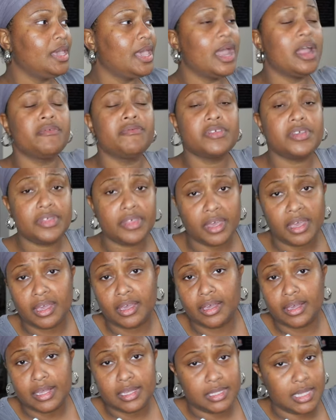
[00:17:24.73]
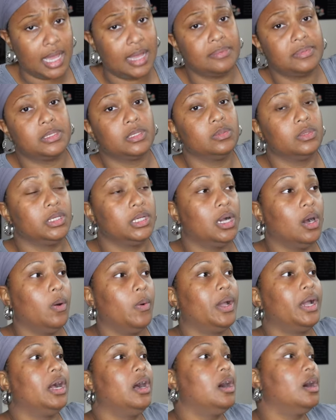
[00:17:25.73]
everything is absolutely
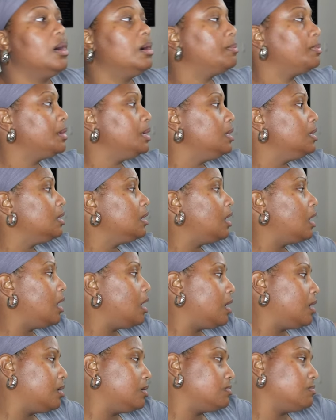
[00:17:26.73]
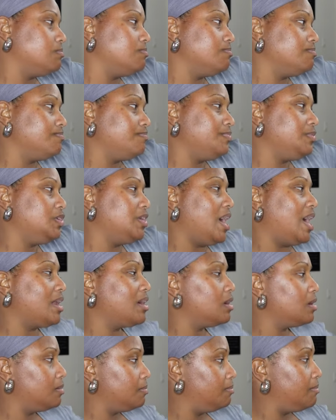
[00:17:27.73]
going up um, you
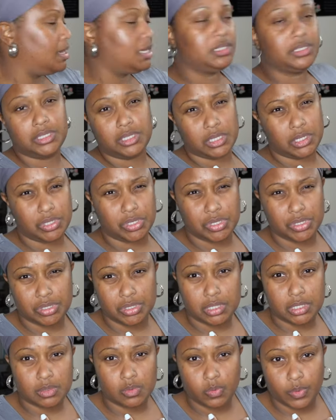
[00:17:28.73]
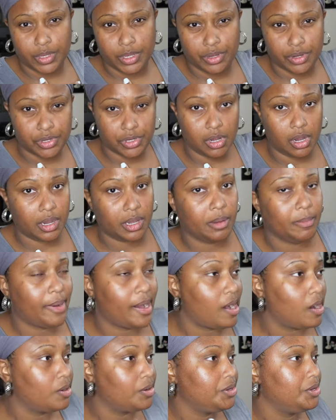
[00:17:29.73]
gotta make decisions when you're talking
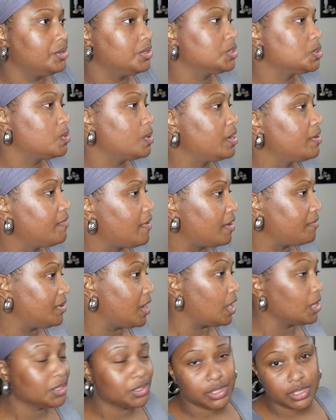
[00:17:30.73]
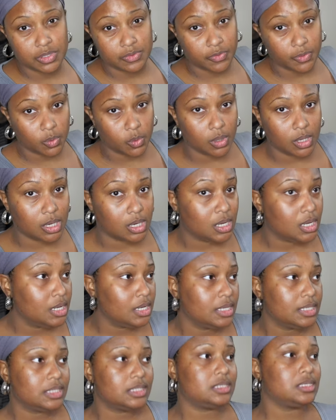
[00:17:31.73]
about you know $25 for
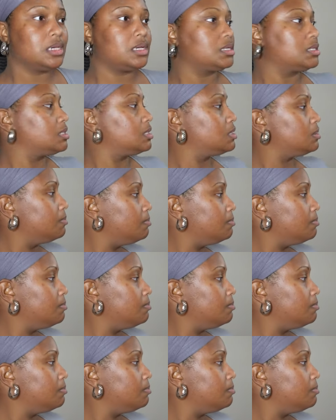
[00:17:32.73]
six